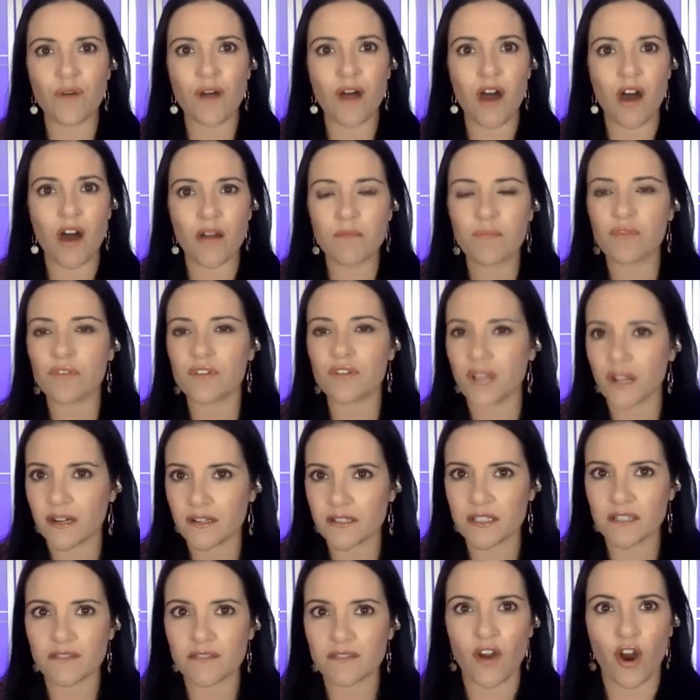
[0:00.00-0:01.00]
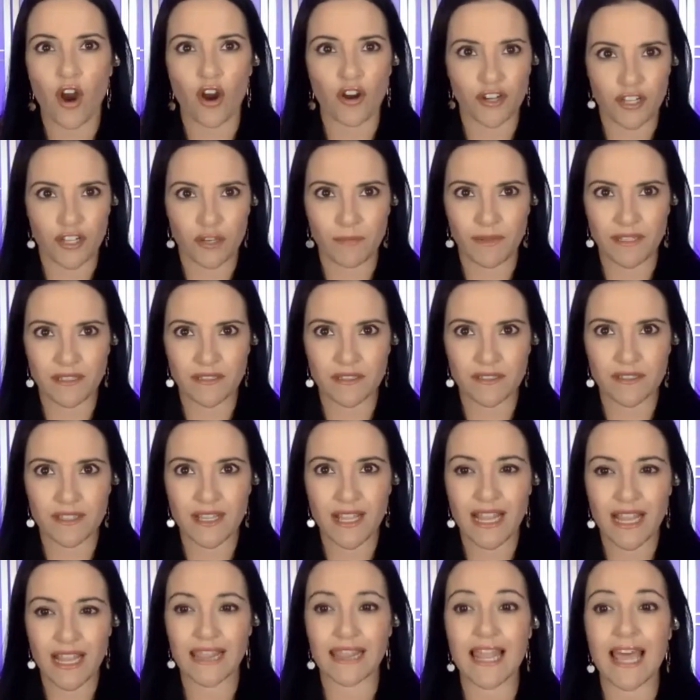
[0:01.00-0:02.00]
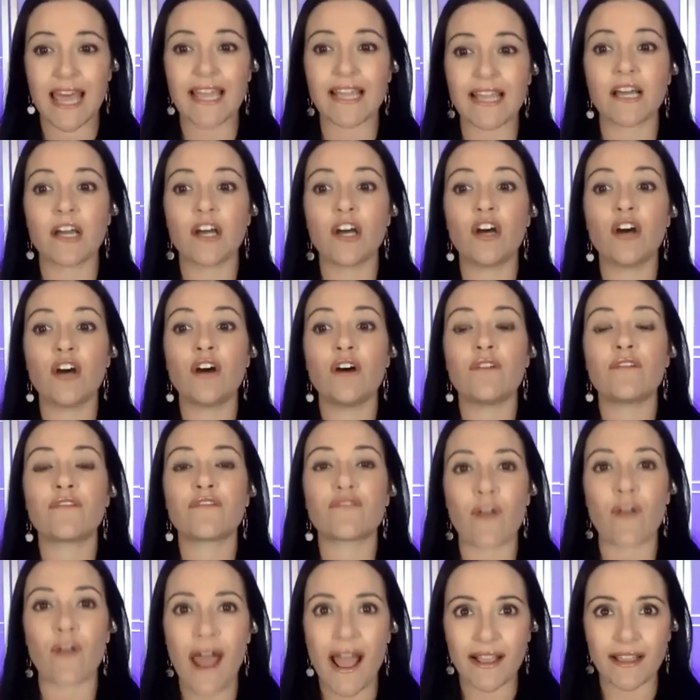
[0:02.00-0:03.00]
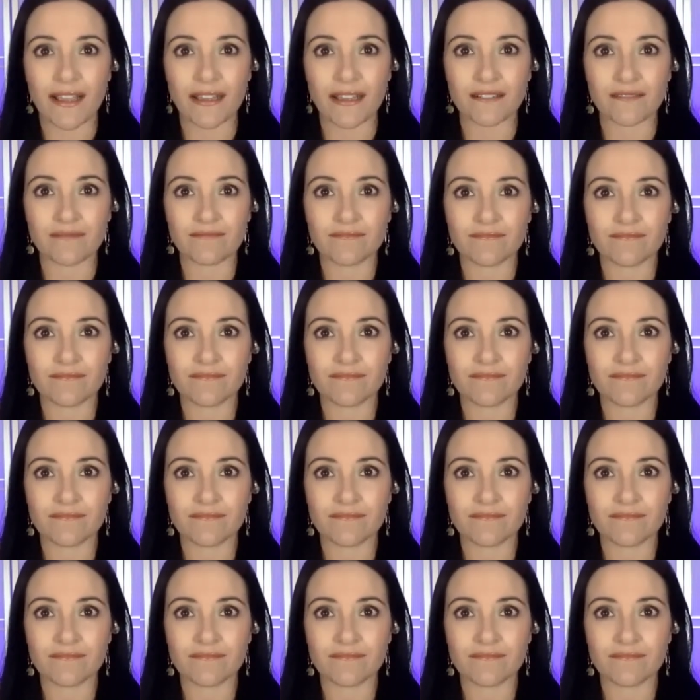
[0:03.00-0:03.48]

unproductive arguments like fracking.